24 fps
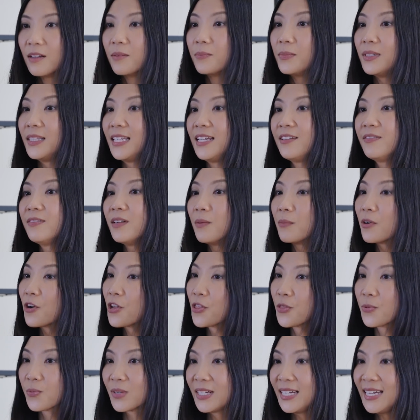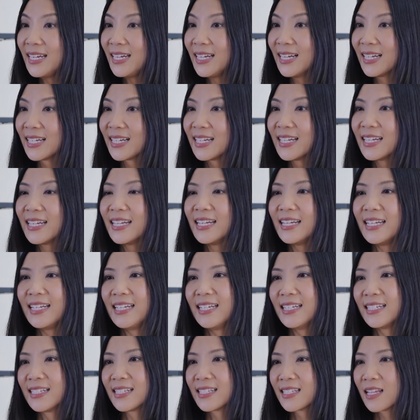Belief number 3
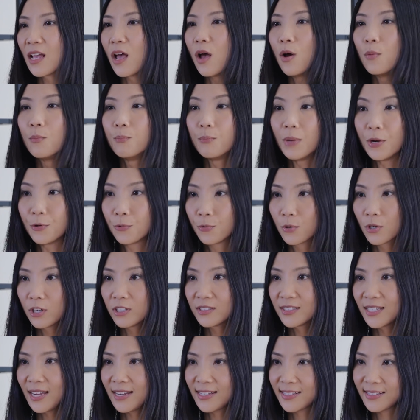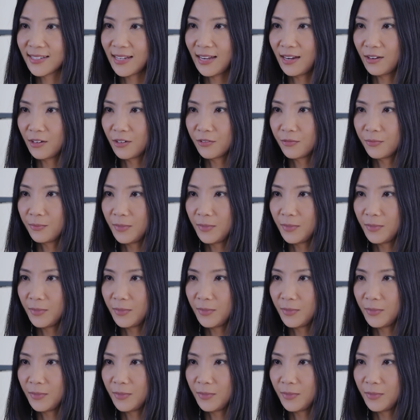is my world takes care of